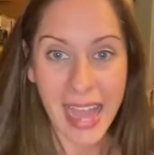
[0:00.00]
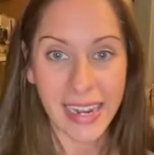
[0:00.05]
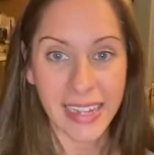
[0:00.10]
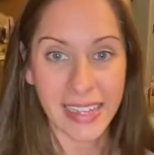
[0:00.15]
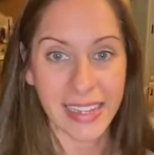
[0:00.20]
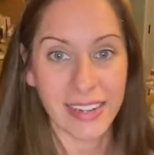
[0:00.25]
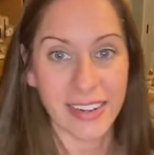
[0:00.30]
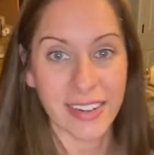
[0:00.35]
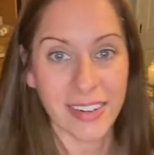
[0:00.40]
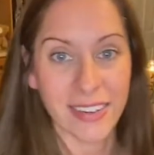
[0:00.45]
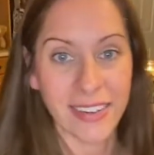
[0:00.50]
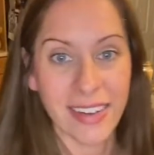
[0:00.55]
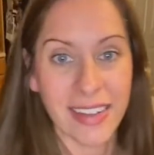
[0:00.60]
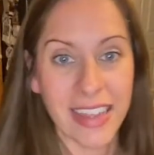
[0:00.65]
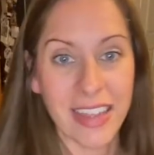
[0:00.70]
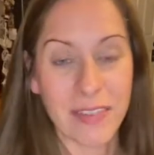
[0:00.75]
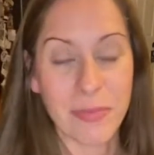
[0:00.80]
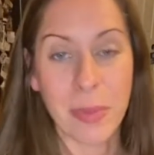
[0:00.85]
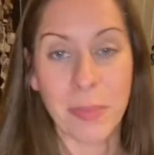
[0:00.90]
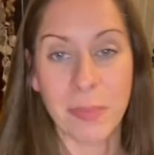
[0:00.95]
of here,
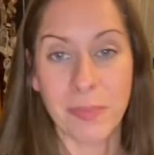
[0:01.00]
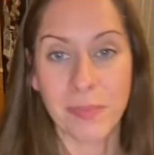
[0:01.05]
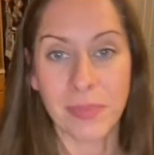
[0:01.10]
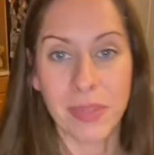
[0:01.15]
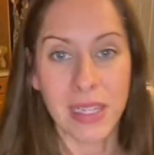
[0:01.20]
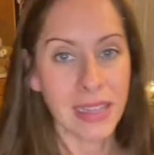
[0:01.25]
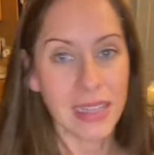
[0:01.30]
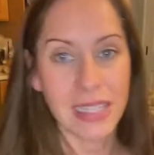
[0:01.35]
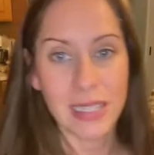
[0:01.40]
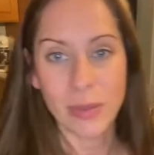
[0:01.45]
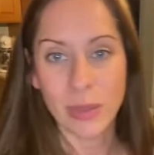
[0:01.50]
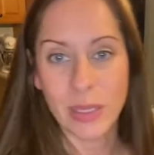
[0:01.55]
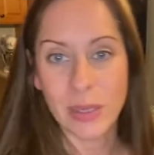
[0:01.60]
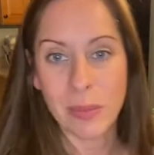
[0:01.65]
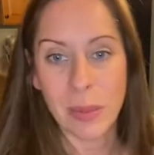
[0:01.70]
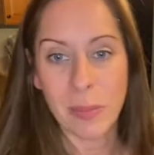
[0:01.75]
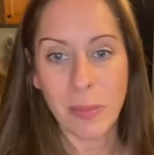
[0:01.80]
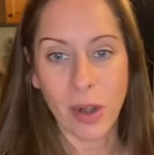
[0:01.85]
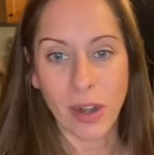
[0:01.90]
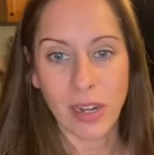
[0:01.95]
and this
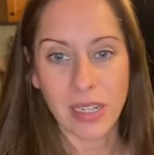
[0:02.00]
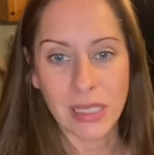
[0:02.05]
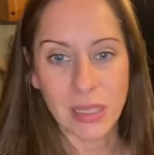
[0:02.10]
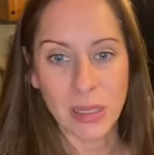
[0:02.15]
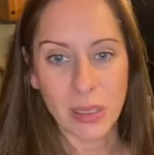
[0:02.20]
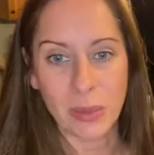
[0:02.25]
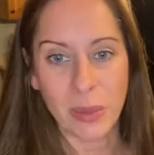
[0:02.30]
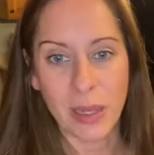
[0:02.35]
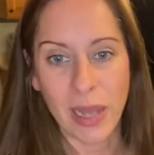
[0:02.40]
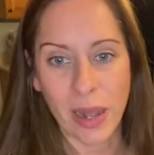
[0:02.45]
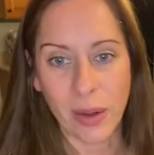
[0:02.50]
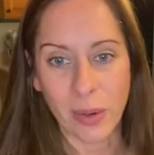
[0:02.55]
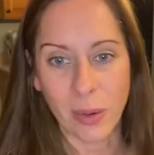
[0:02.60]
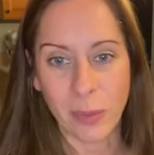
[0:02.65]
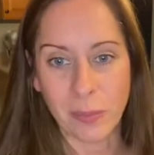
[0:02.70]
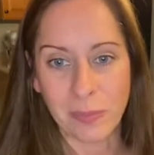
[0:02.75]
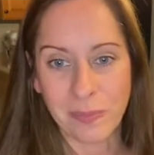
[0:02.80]
one's been barking since we got home.